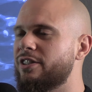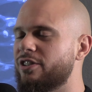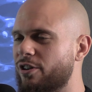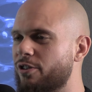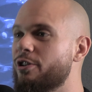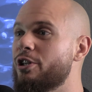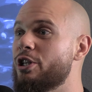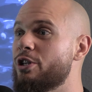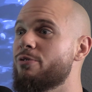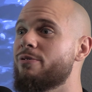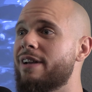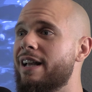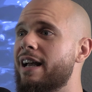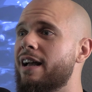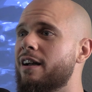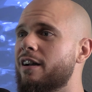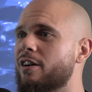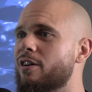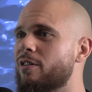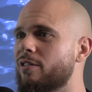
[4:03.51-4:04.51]
so you
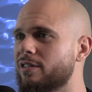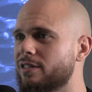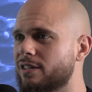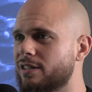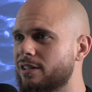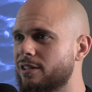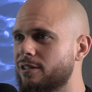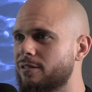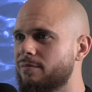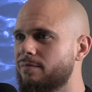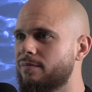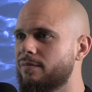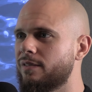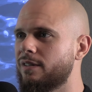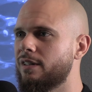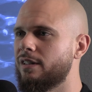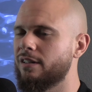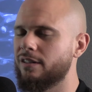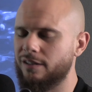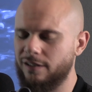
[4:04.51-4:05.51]
can go to sleep.
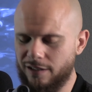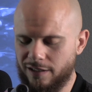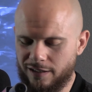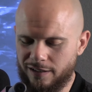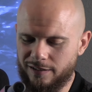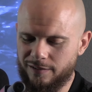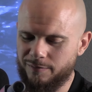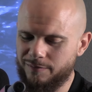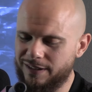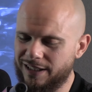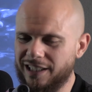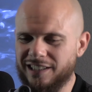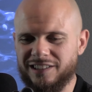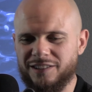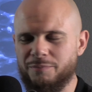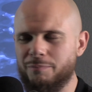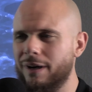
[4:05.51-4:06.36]
Mm-hmm. Yeah, take some